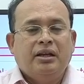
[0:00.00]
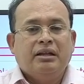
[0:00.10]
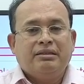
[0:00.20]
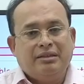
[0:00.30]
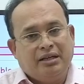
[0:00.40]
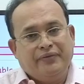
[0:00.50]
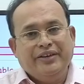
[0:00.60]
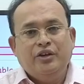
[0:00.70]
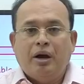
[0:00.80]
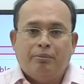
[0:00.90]
That
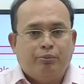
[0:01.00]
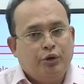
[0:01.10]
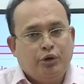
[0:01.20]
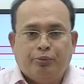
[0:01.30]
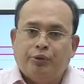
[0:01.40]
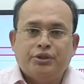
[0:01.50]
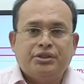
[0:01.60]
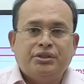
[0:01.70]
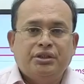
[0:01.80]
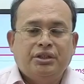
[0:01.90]
video I am going to post.
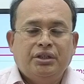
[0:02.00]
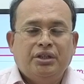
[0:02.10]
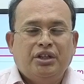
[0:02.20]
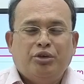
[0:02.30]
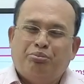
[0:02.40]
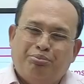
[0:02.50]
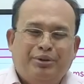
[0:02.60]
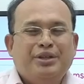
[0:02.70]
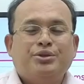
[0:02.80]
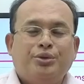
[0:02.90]

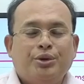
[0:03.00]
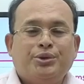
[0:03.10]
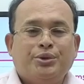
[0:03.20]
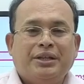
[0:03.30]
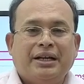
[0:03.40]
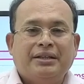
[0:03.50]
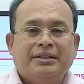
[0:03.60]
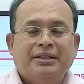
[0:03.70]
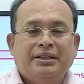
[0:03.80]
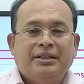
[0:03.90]
Please go through that.
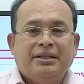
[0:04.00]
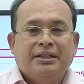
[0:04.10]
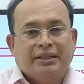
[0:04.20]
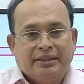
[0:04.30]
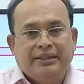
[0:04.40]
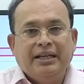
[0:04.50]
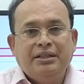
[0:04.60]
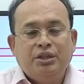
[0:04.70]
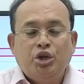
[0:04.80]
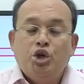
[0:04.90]
Then
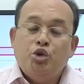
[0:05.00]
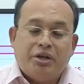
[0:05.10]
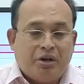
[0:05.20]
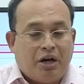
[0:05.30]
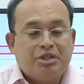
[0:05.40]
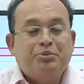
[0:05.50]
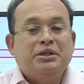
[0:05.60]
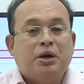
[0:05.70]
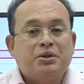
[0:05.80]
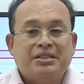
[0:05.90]
you can ask me
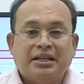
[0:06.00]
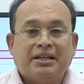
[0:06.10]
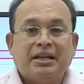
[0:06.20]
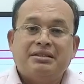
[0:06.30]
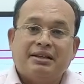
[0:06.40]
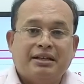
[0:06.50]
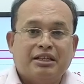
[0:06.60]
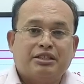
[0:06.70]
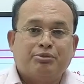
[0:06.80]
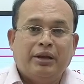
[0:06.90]
doubts in the class, I can
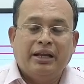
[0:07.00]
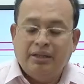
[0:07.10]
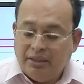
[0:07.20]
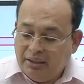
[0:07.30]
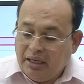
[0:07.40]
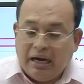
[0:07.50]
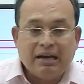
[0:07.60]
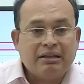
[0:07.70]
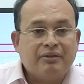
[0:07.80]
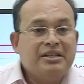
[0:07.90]
explain, or
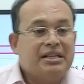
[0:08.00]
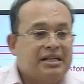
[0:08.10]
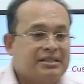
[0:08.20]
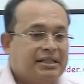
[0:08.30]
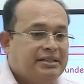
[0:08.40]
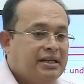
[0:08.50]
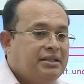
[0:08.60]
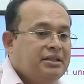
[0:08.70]
otherwise I can say that